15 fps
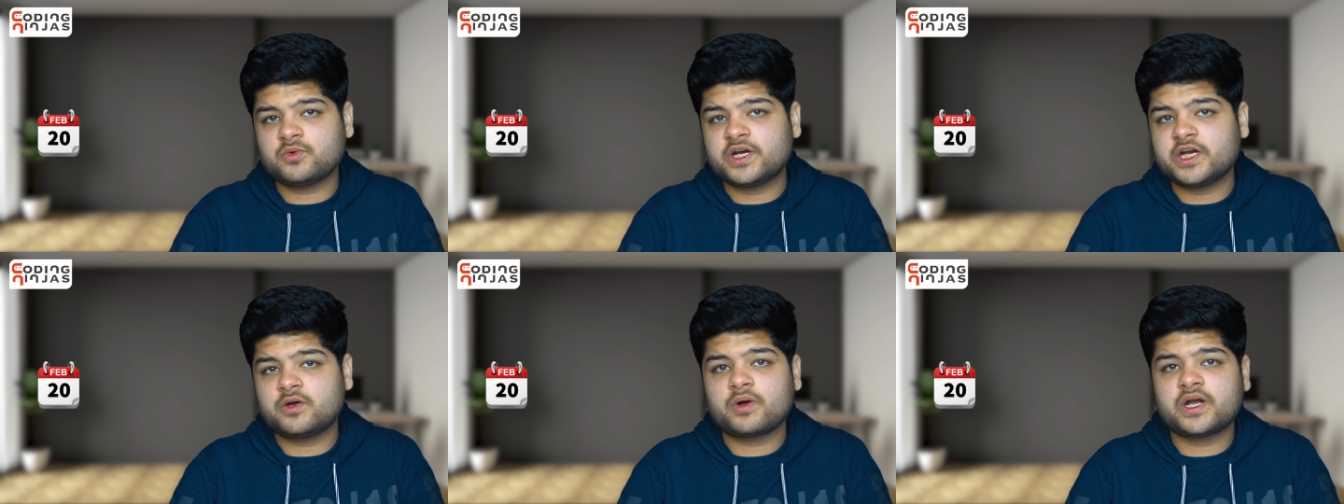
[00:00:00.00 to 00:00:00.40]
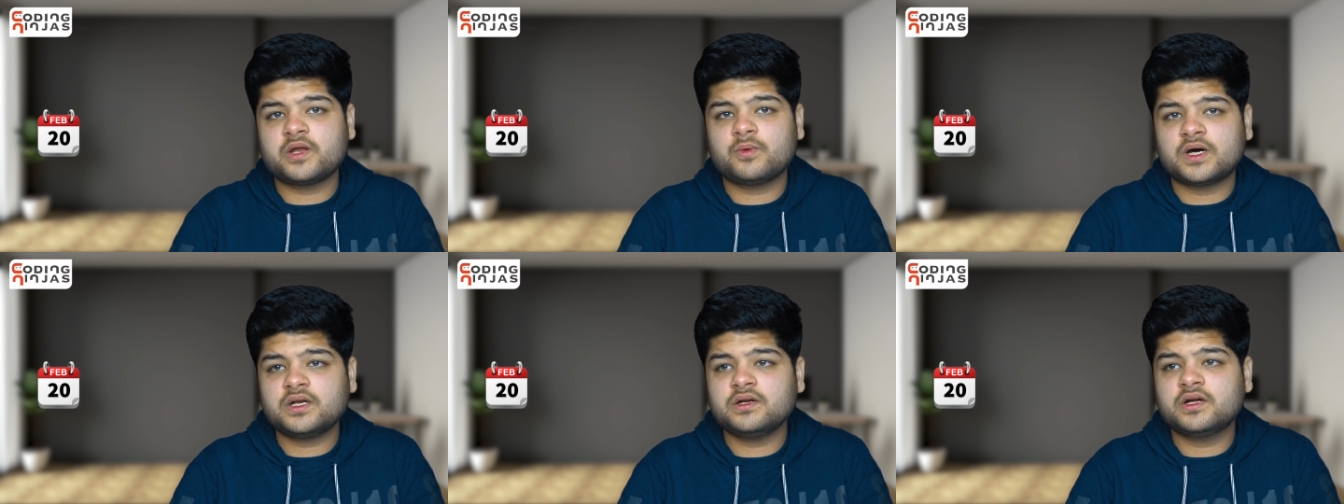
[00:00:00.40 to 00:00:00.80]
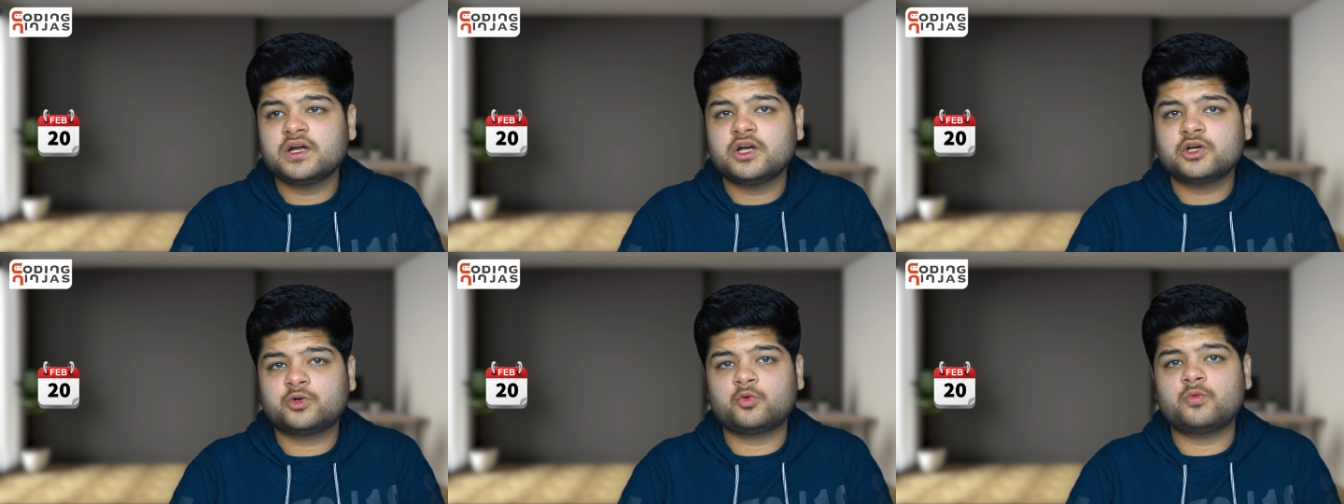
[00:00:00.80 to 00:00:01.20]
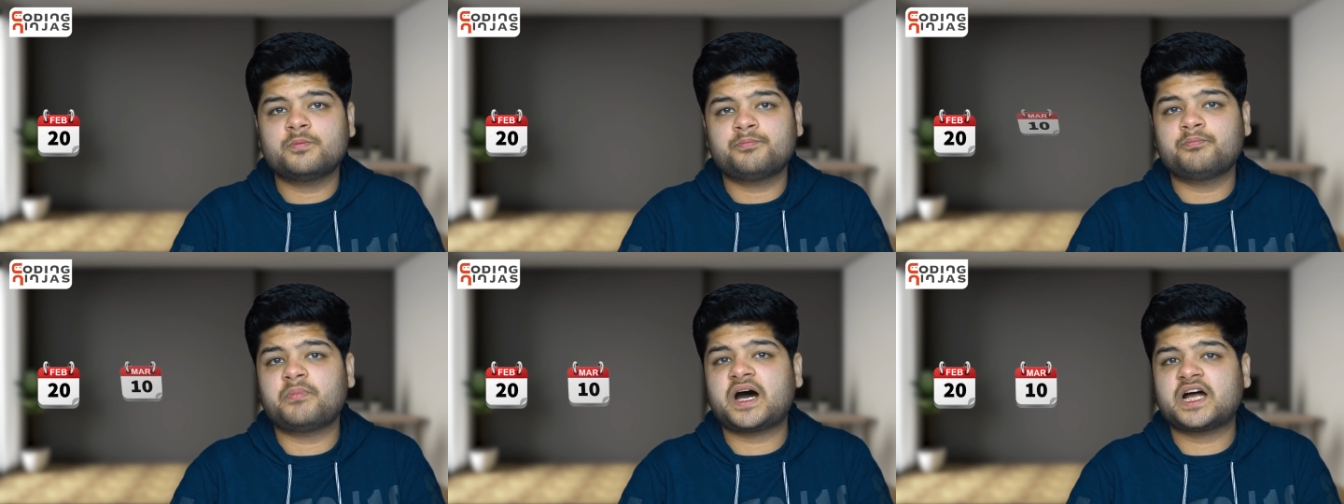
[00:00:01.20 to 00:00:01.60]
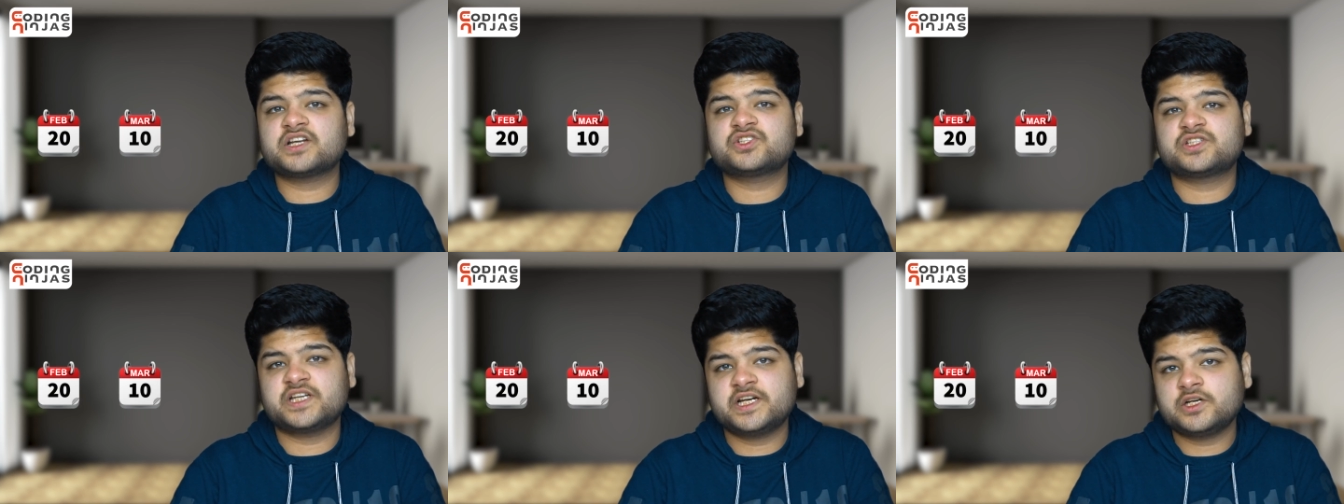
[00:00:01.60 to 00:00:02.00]
2021 to
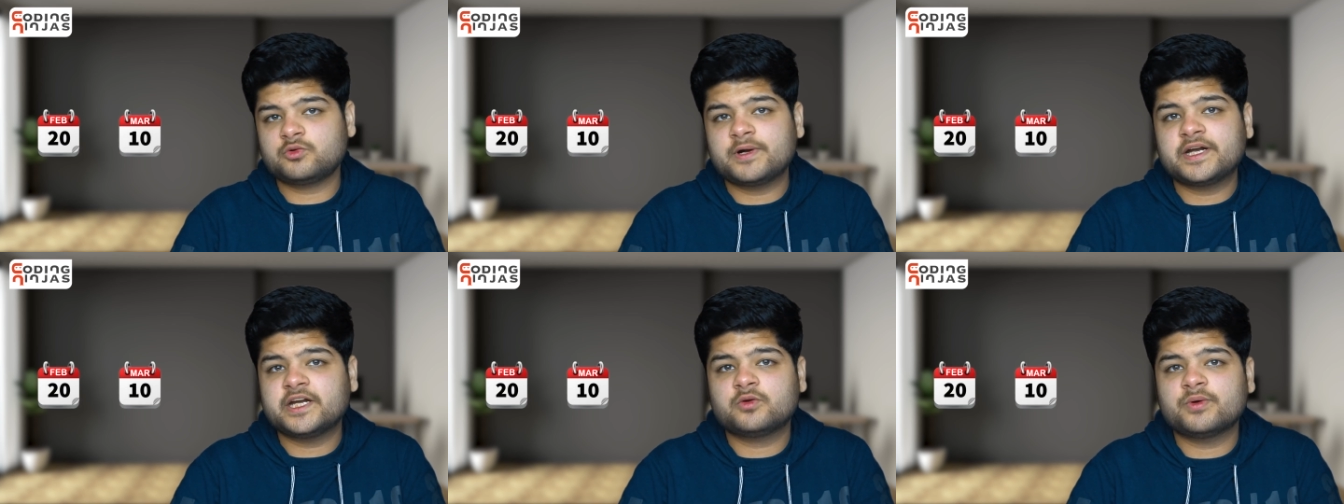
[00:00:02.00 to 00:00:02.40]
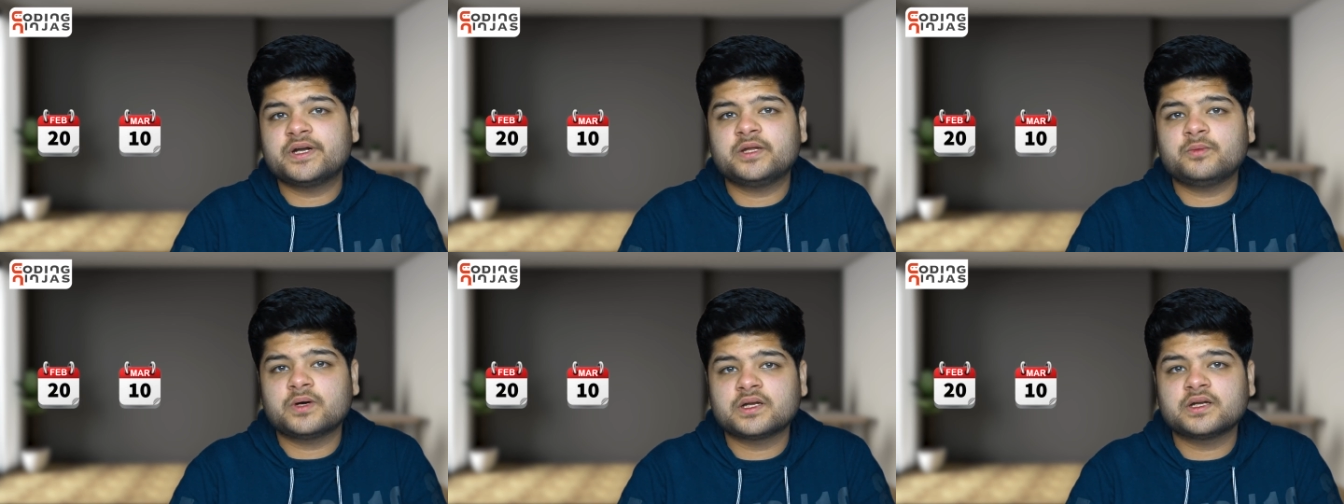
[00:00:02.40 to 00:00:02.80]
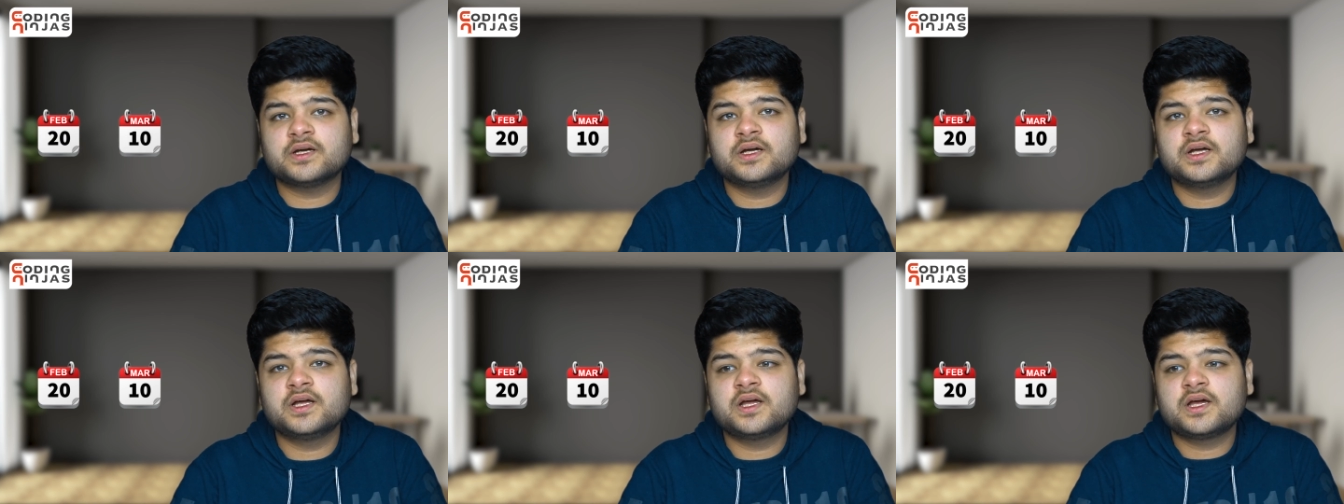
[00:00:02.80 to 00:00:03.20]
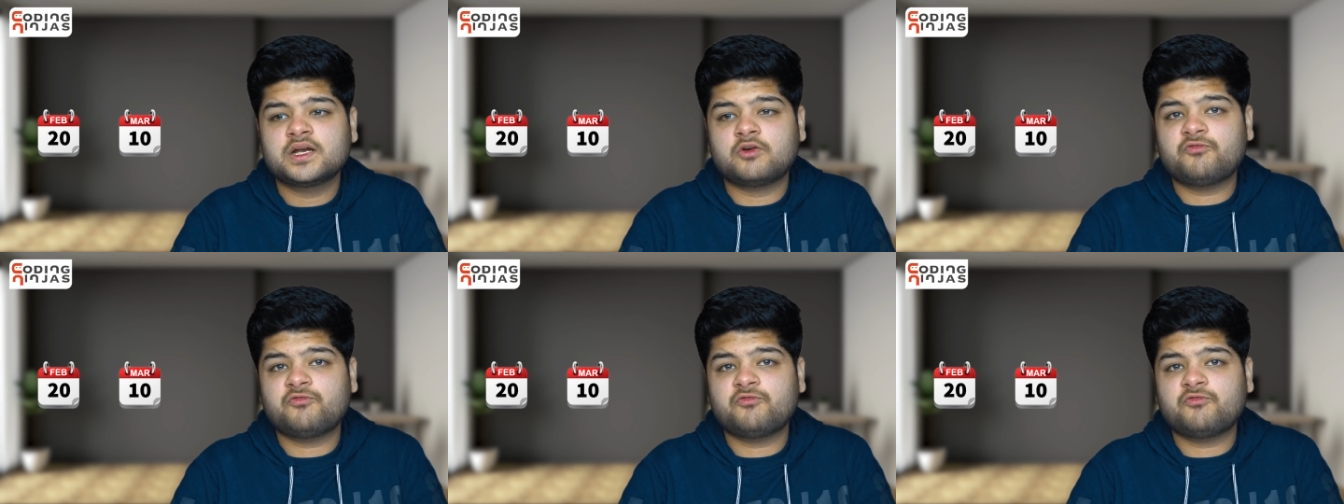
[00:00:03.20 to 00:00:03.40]
March 10, 2021.